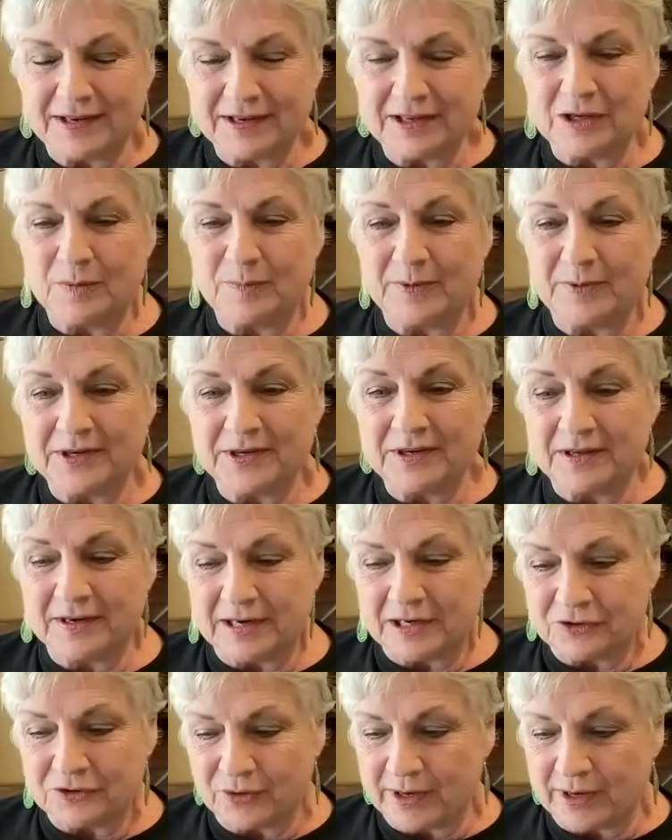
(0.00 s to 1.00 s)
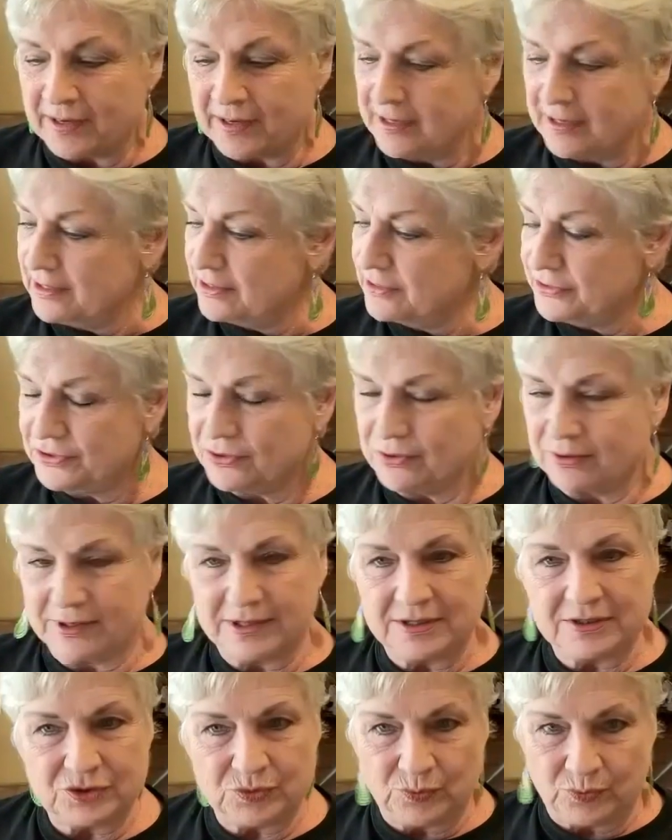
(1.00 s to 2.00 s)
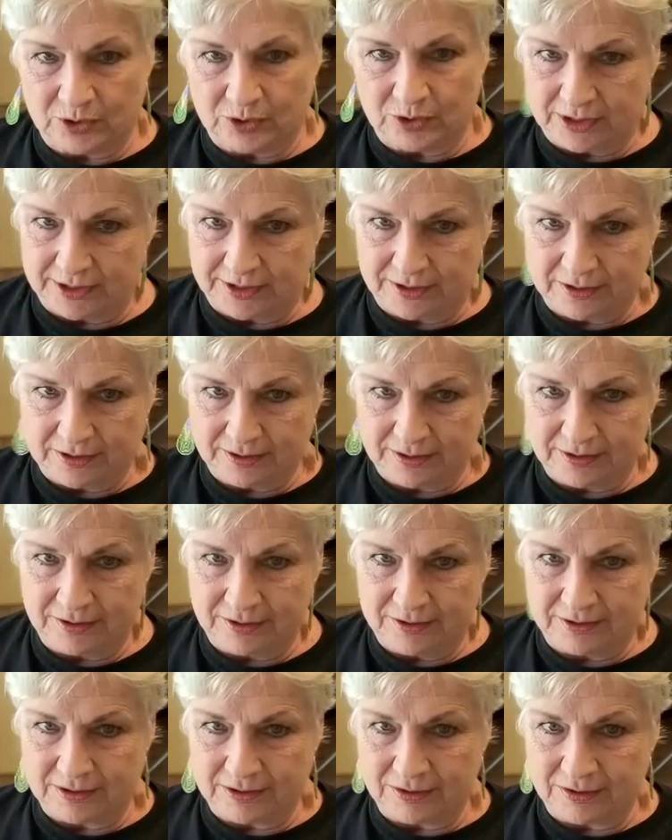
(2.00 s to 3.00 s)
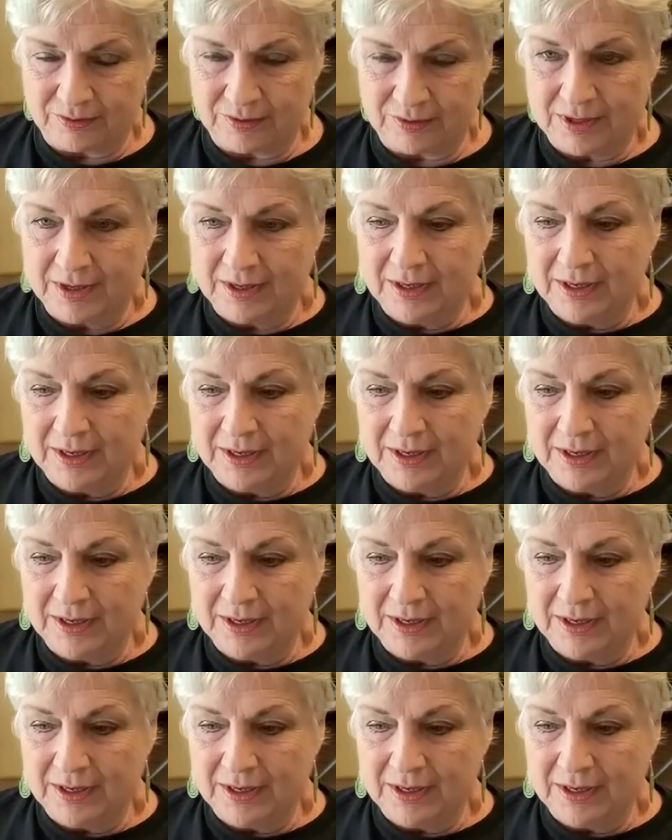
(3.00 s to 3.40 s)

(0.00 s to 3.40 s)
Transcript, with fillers: I get a bit and I try to answer each one, you know.